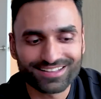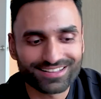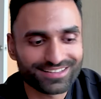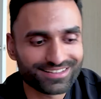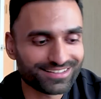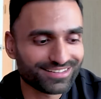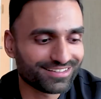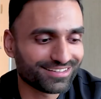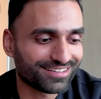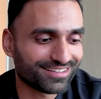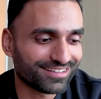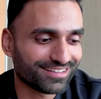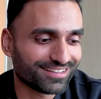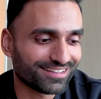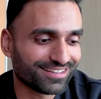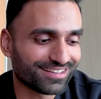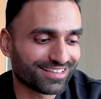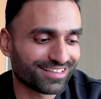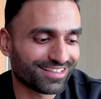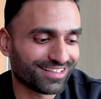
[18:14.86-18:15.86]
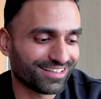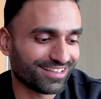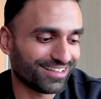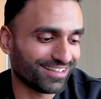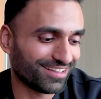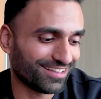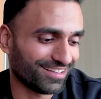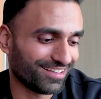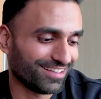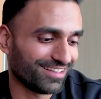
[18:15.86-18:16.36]

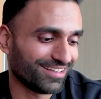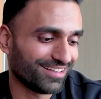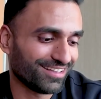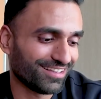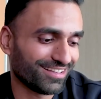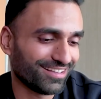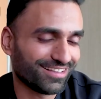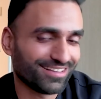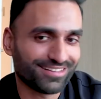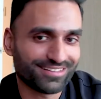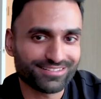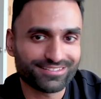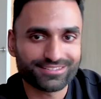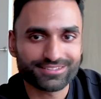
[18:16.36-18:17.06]
(not speaking)